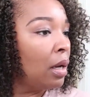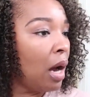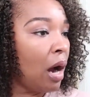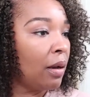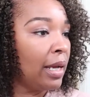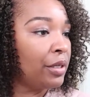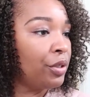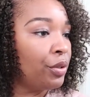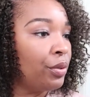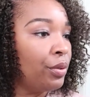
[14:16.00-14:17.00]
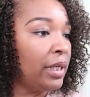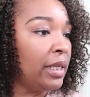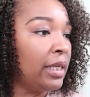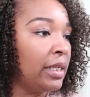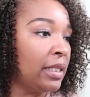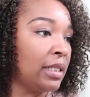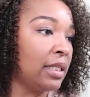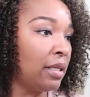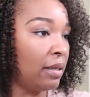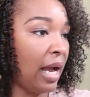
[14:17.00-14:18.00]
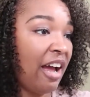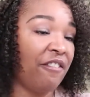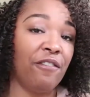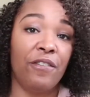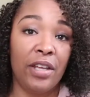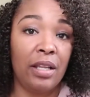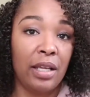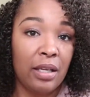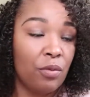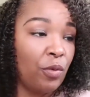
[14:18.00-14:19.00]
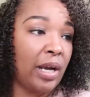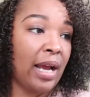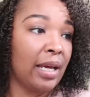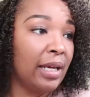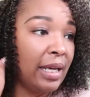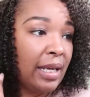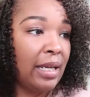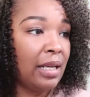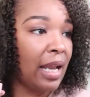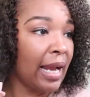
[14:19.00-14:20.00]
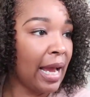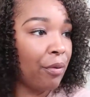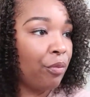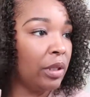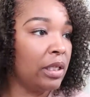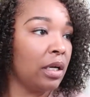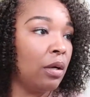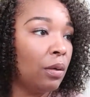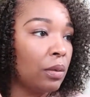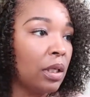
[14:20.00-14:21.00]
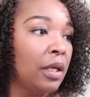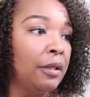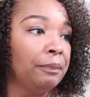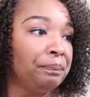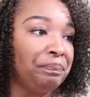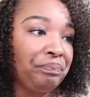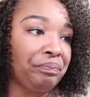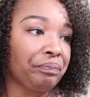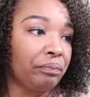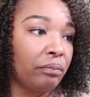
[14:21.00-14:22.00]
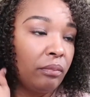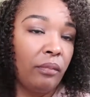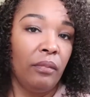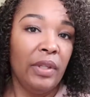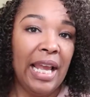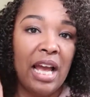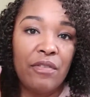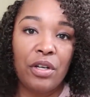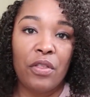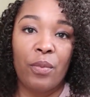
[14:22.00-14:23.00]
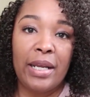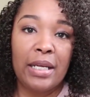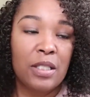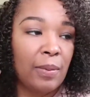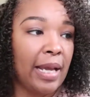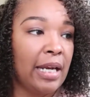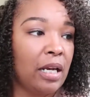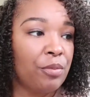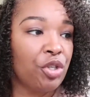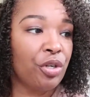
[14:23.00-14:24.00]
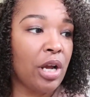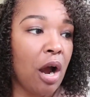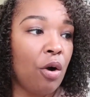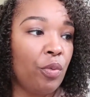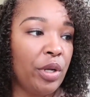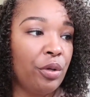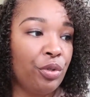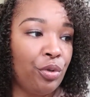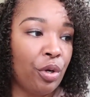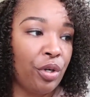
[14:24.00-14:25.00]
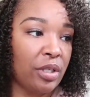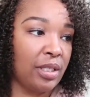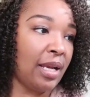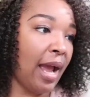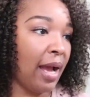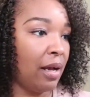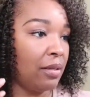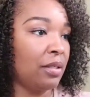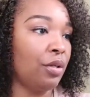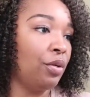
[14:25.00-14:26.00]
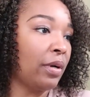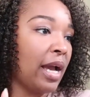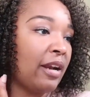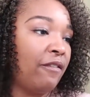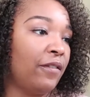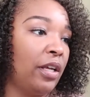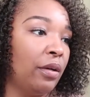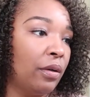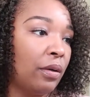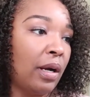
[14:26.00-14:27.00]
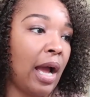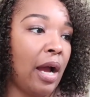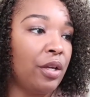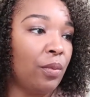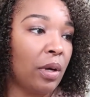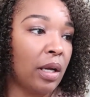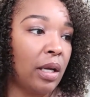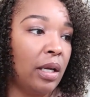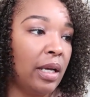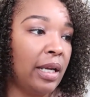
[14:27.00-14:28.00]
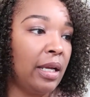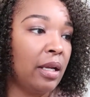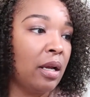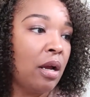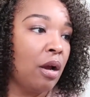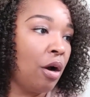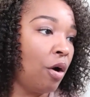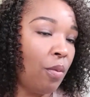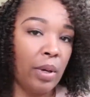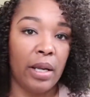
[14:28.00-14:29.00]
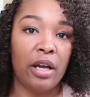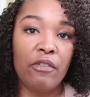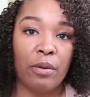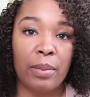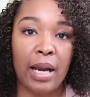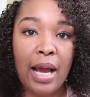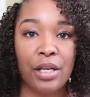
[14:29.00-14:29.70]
all I do is I feel it when I cut it. Like, I really don't have another way to explain it. I'm sure y'all will. You know your style, so you'll kind of feel how you want to cut it or whatever. But